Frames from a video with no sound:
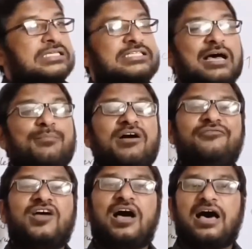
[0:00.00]
some
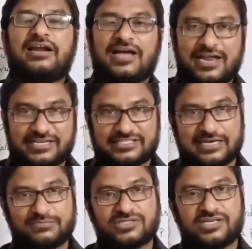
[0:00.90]
of the
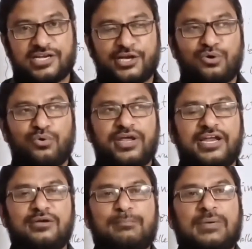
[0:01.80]
organisms live
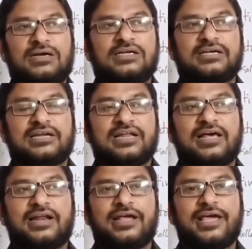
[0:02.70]
in
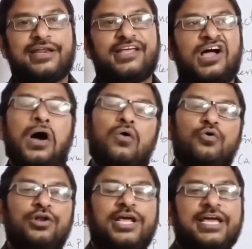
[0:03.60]
particular area
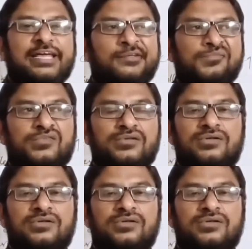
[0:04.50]
only.